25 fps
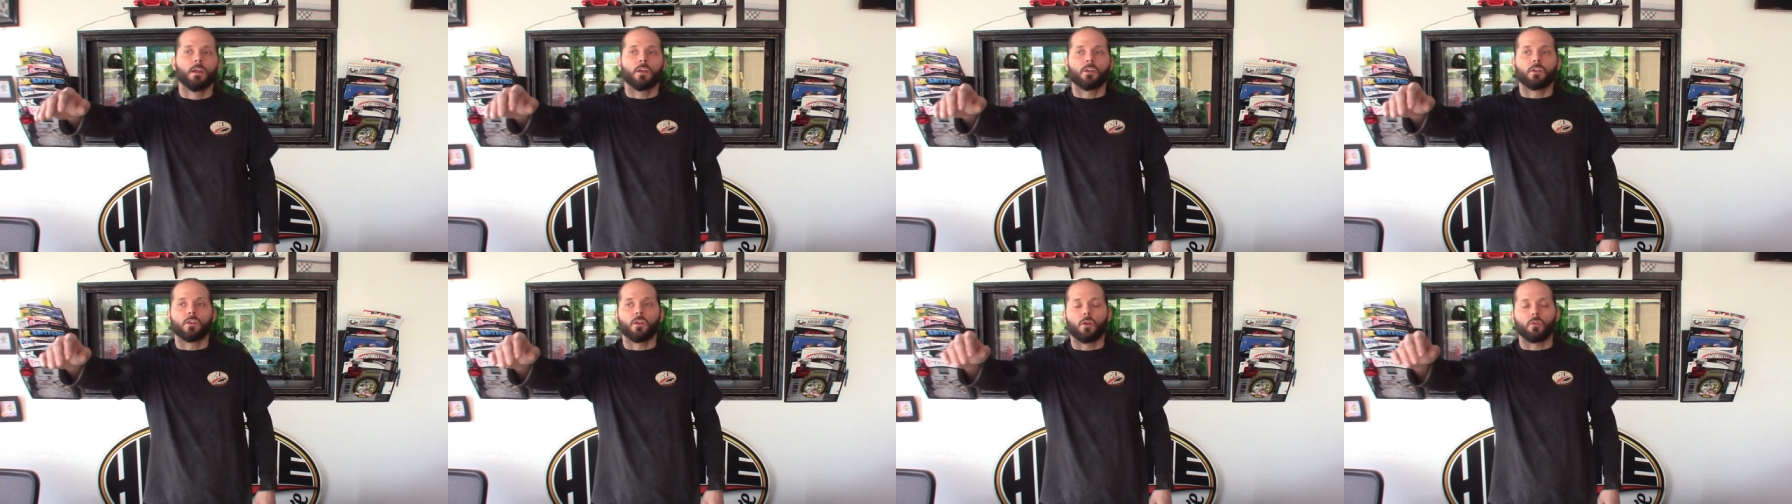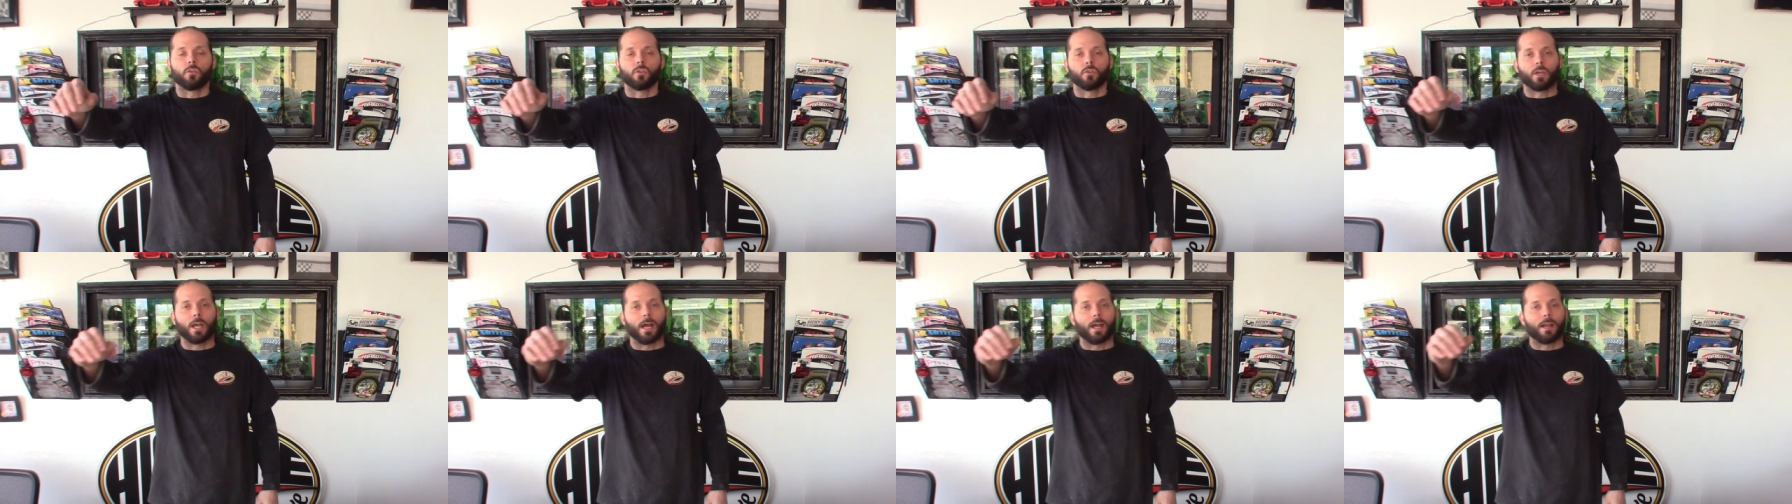you know,
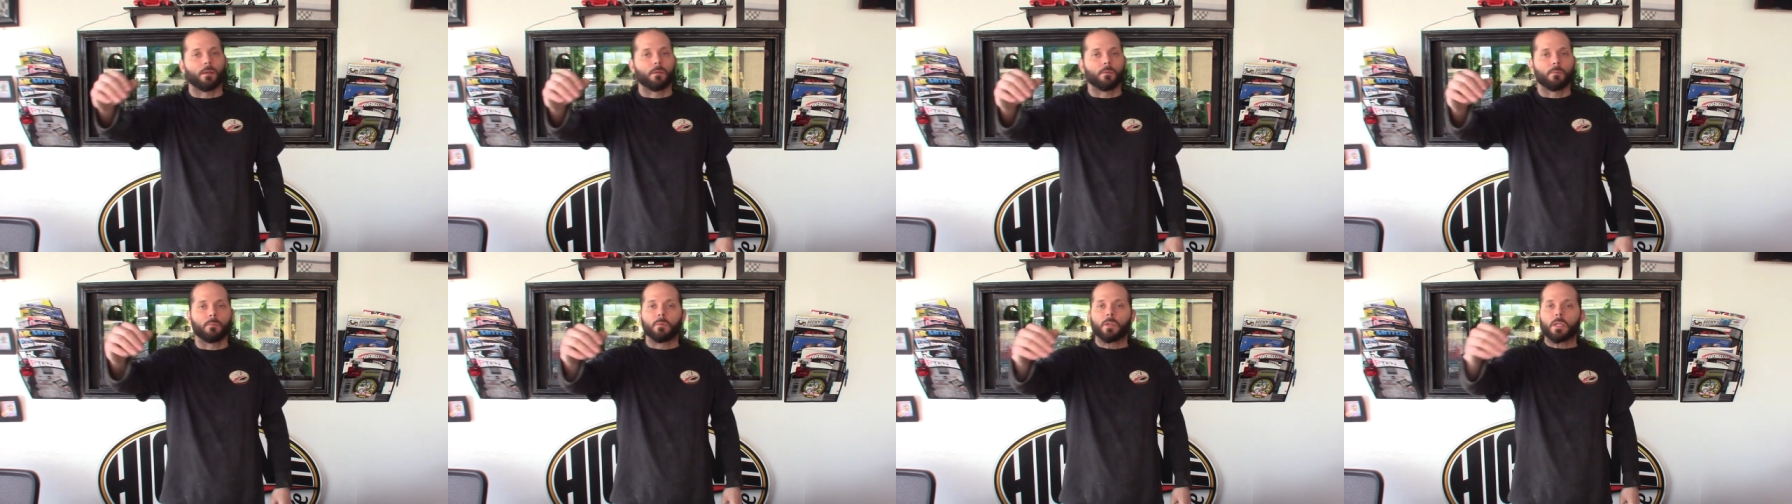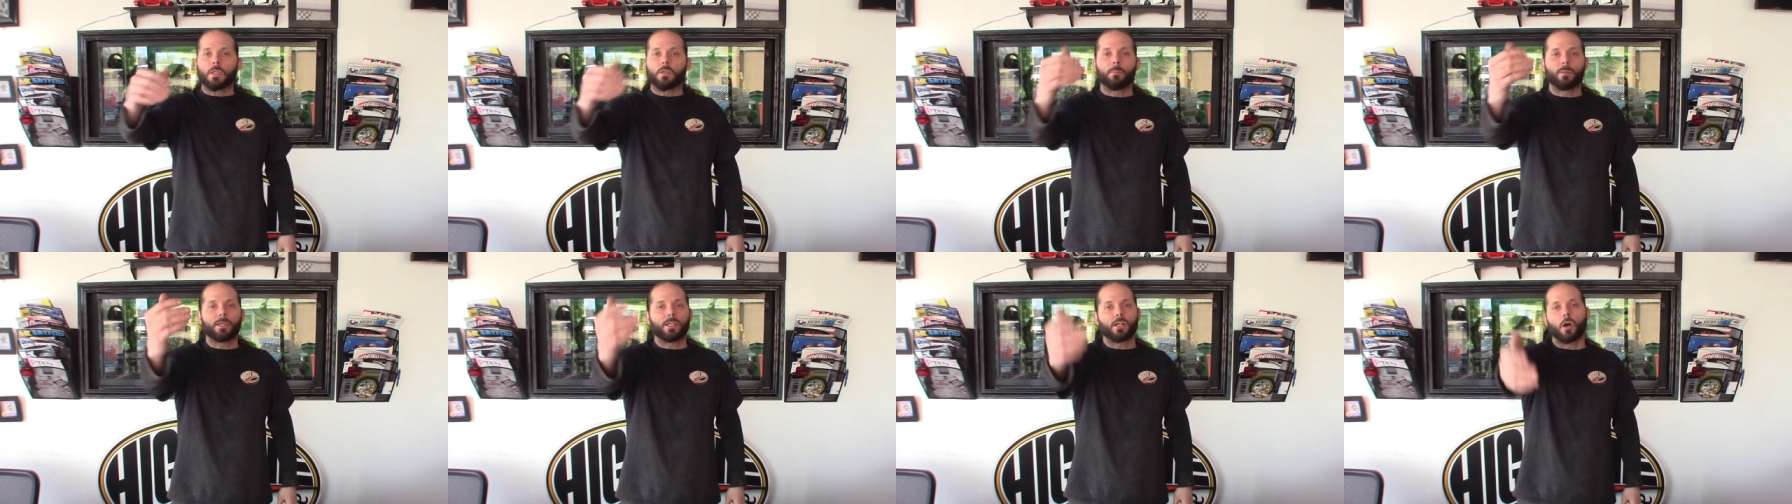you got to,
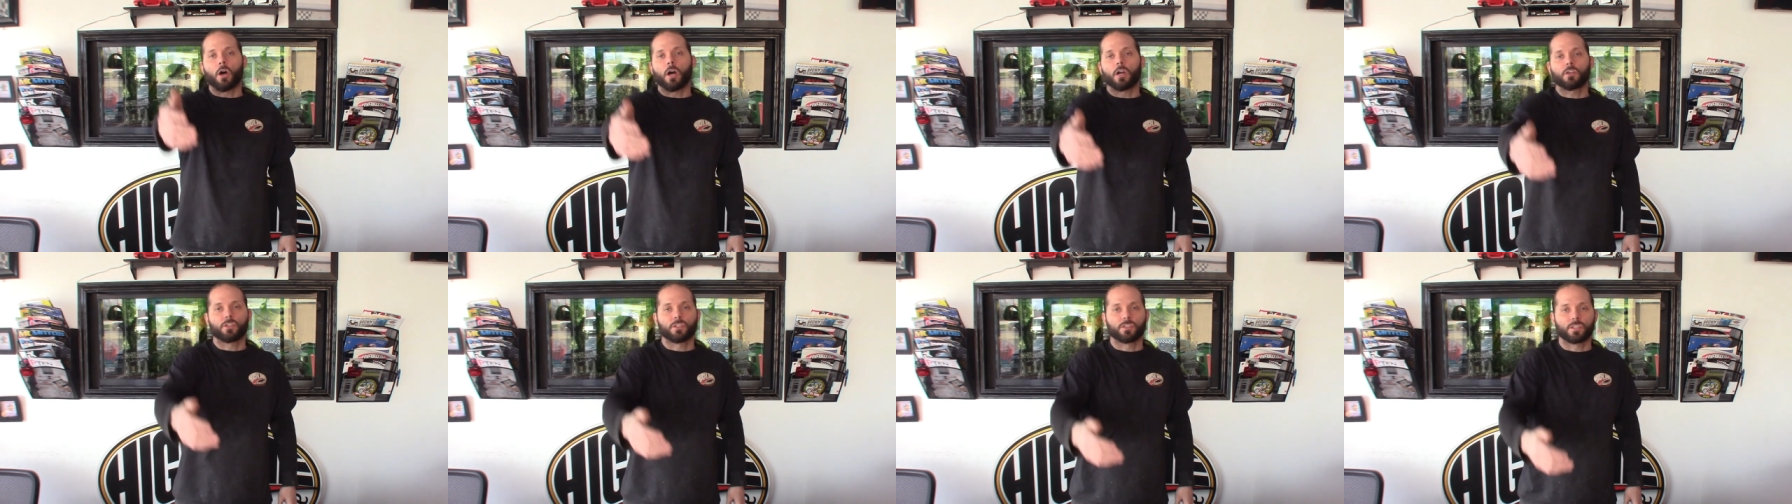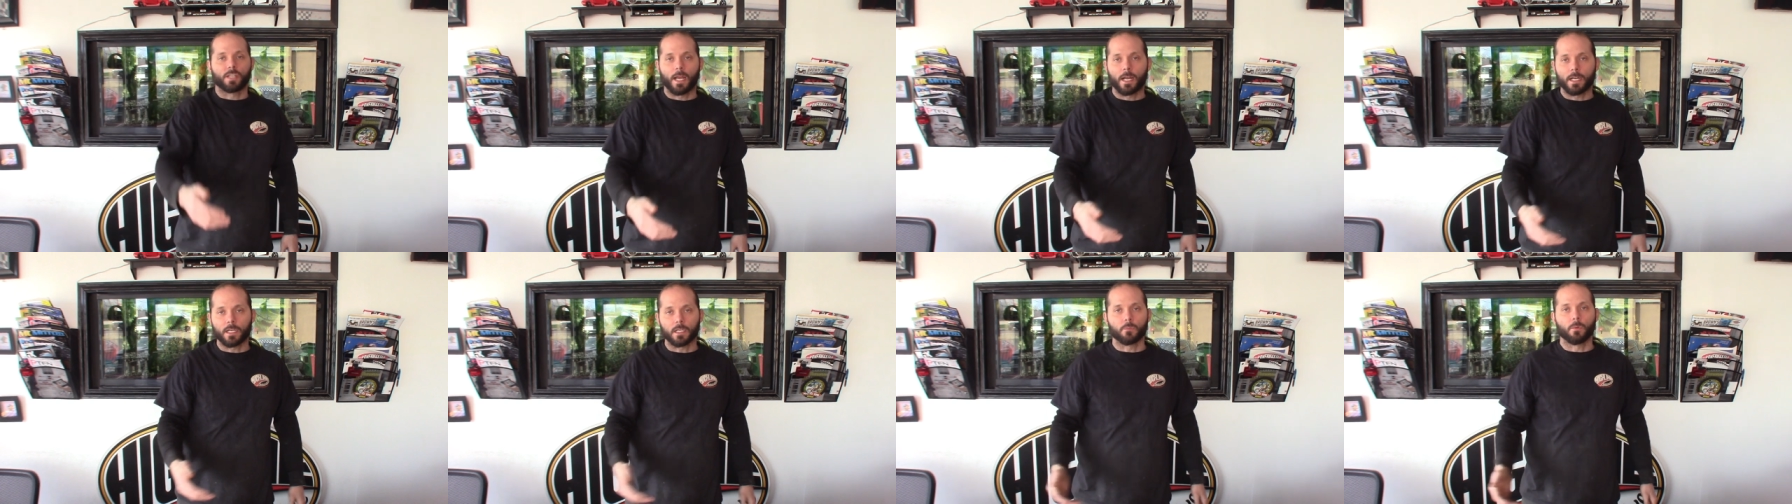you be
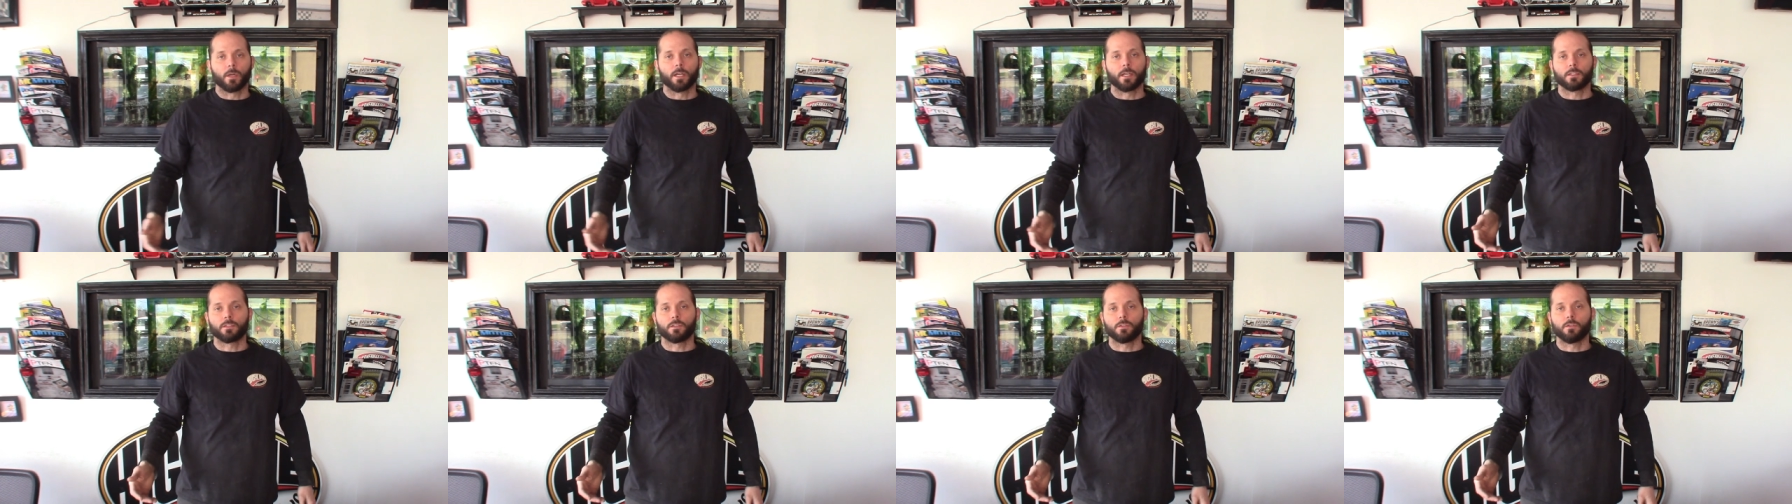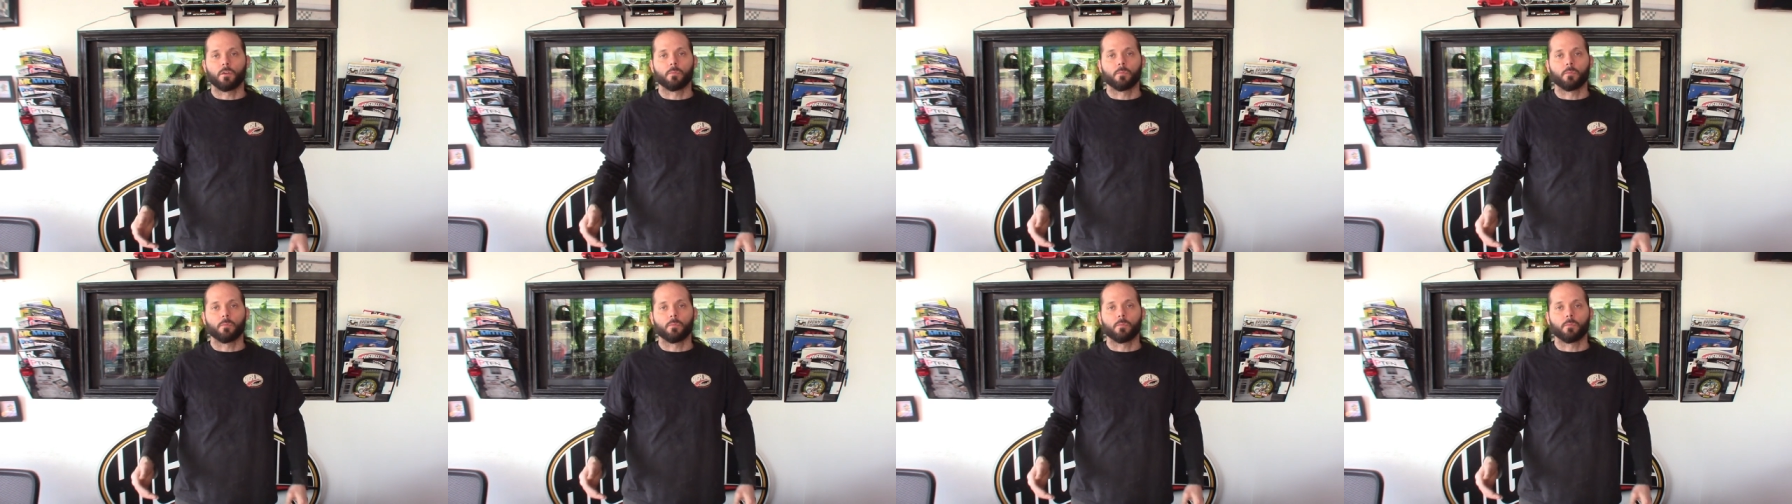cautious anyways.